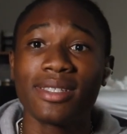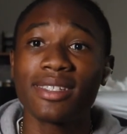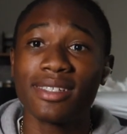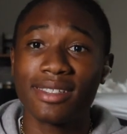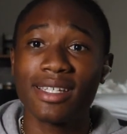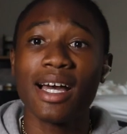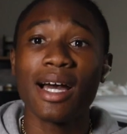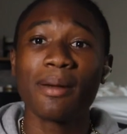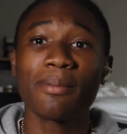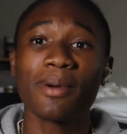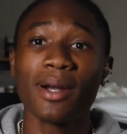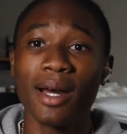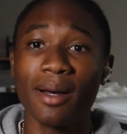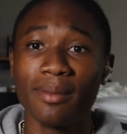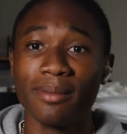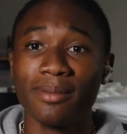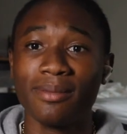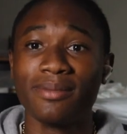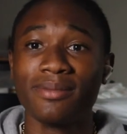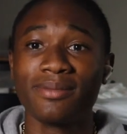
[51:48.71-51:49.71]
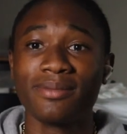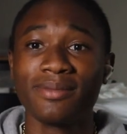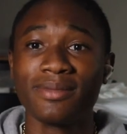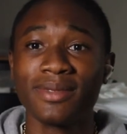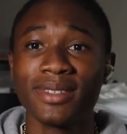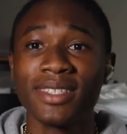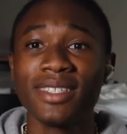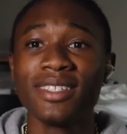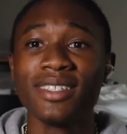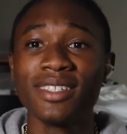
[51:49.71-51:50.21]
It's a time problem.
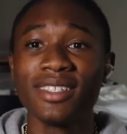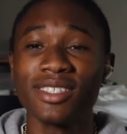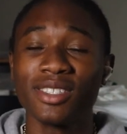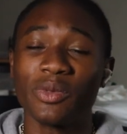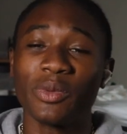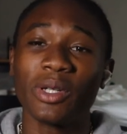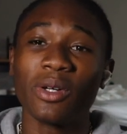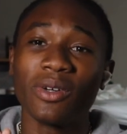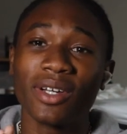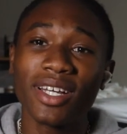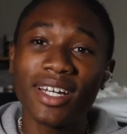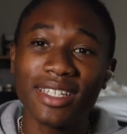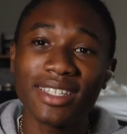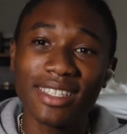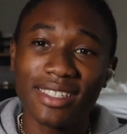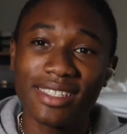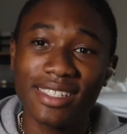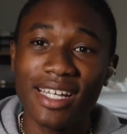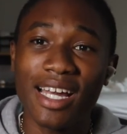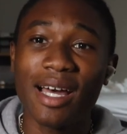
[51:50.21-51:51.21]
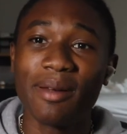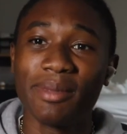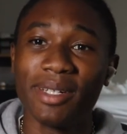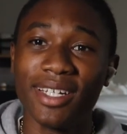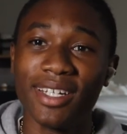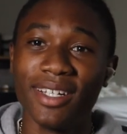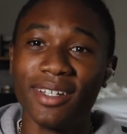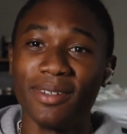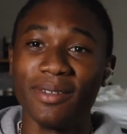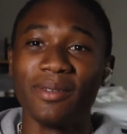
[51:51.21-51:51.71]
So we're gonna cut this time
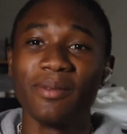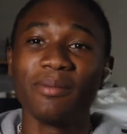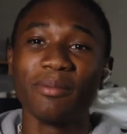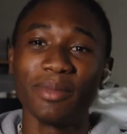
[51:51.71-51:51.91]
down.